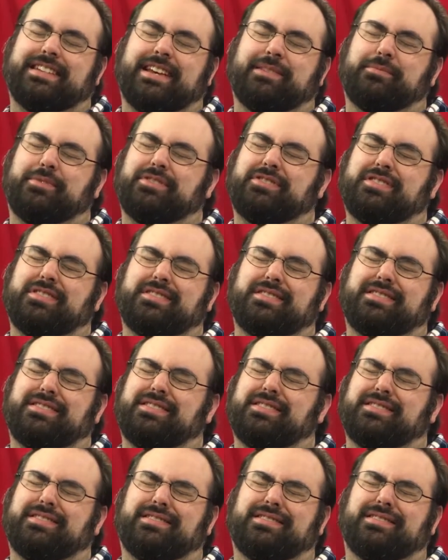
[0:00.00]
and the sandwich
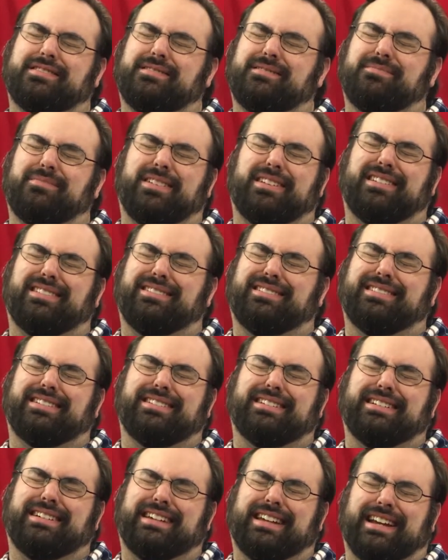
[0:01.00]
is just full
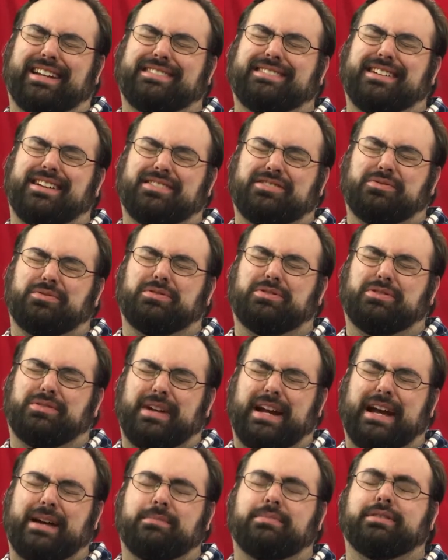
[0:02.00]
on crab. Yeah, it's an
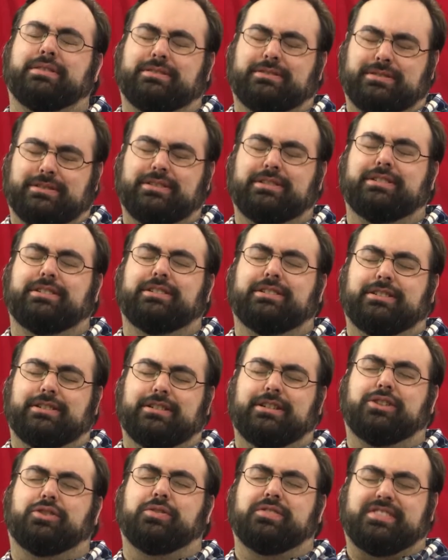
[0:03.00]
actual crab,
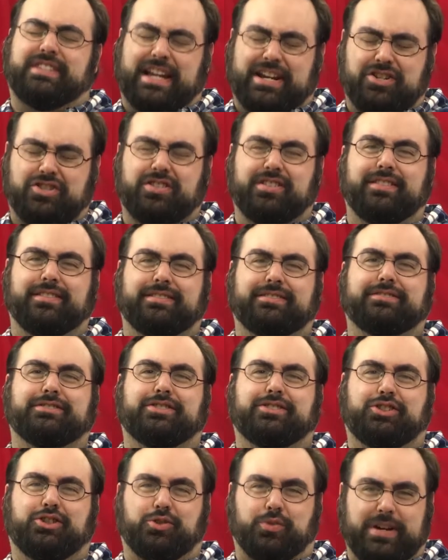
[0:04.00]
a
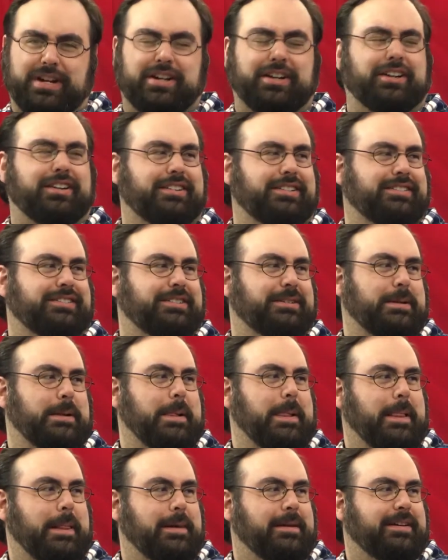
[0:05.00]
crustacean critter
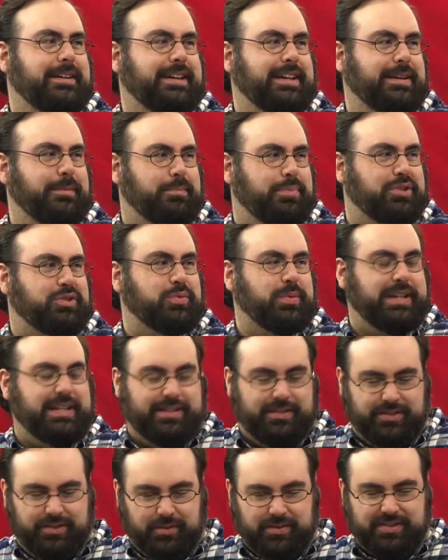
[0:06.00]

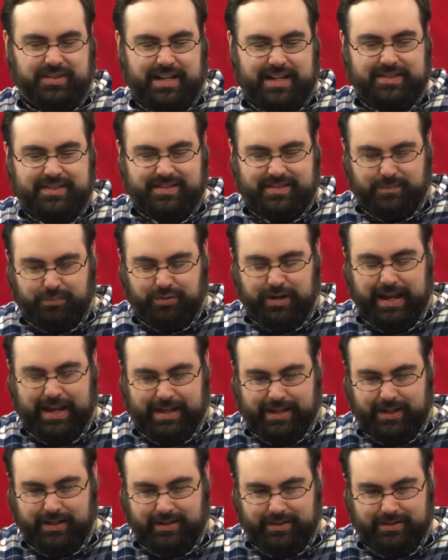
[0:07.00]
between two slices of
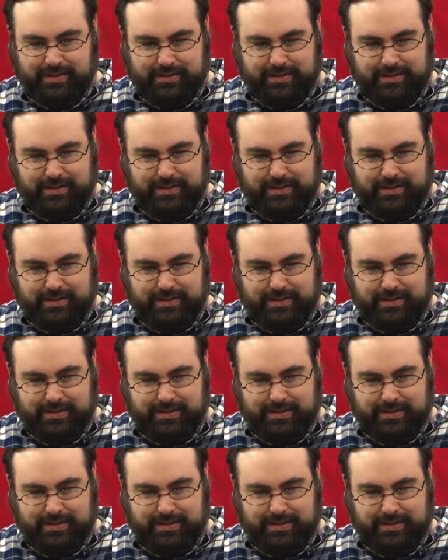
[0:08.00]
bread.